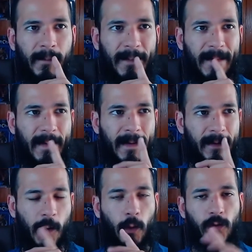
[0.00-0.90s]

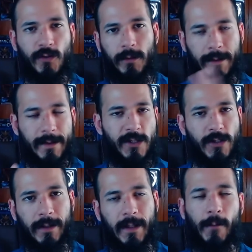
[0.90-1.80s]
the cultural
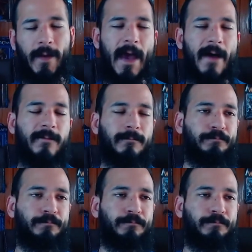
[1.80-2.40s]
conditioning that we have,